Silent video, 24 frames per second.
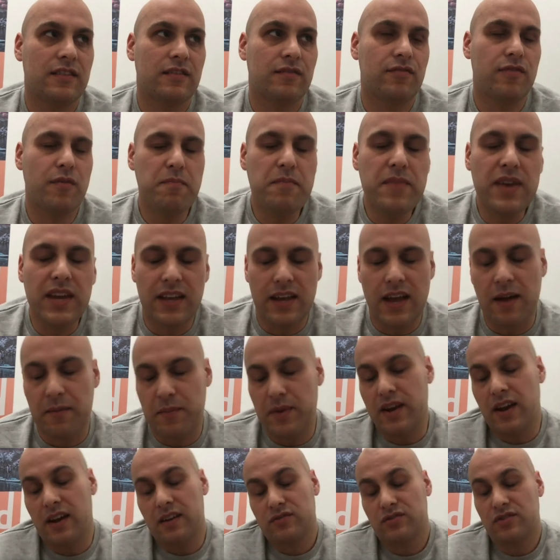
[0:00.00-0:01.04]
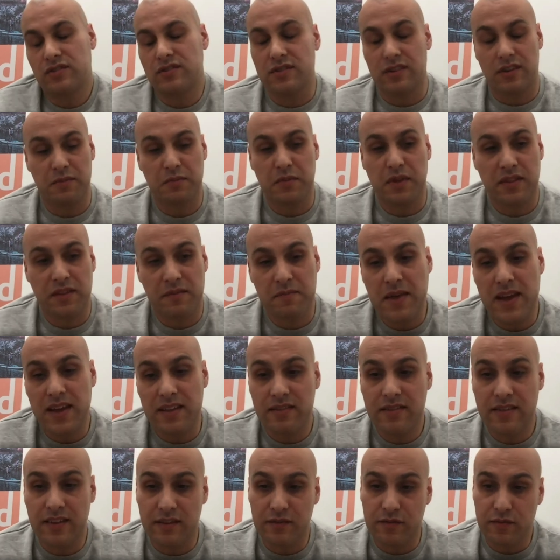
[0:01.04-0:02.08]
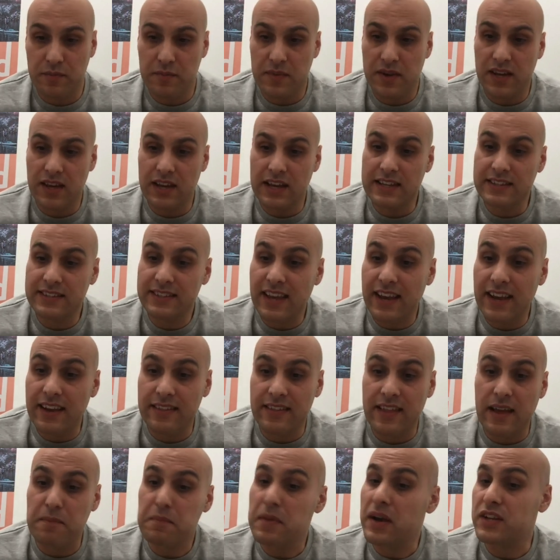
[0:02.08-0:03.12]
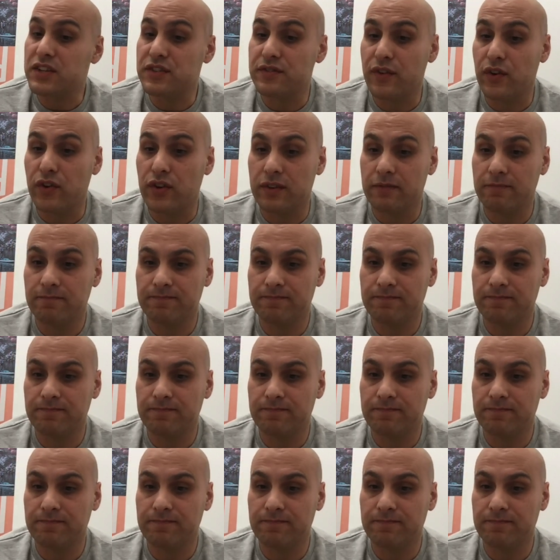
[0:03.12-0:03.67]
for me, I mean, I'll just talk about the main thing for me is getting that badge of honor,